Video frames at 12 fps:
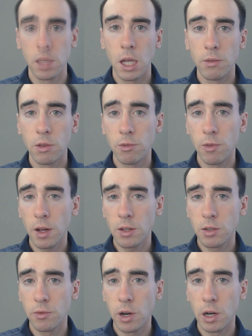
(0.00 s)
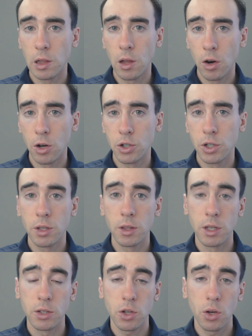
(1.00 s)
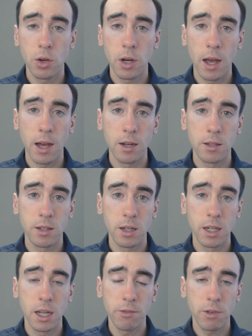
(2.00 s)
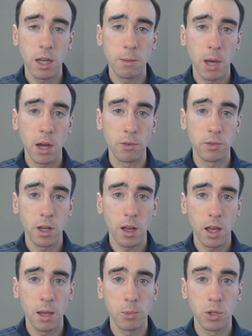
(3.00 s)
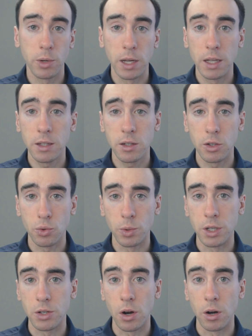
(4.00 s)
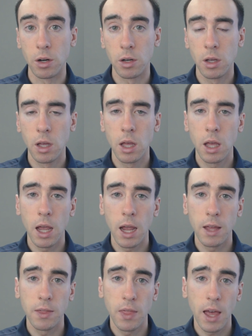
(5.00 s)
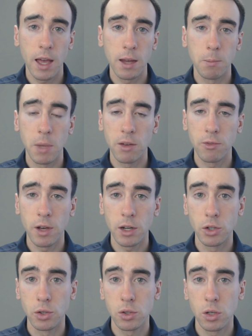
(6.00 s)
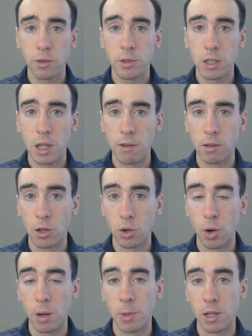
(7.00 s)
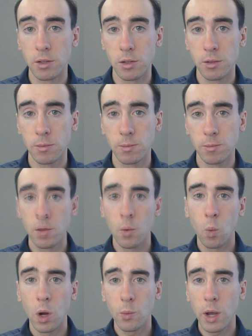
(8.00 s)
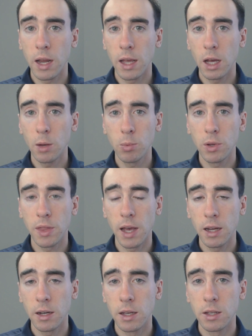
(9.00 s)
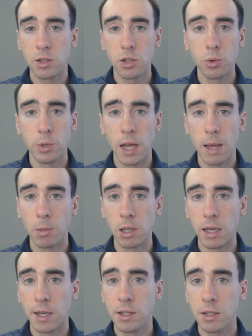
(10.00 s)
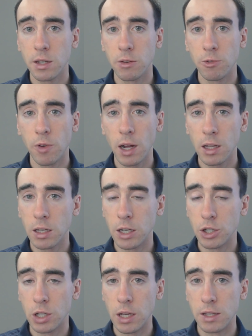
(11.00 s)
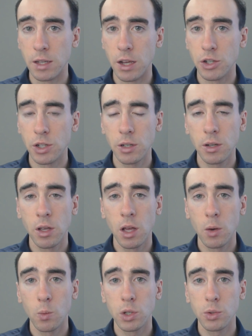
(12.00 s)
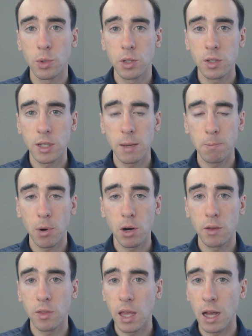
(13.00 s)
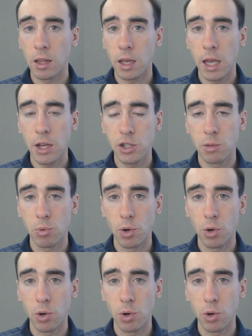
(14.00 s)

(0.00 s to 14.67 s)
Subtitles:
If the files are very large, this could add a significant amount of time to an instance restart, and that may affect your service level agreements. One way to help with that is to enable Instant File Initialization, which will skip part of the allocation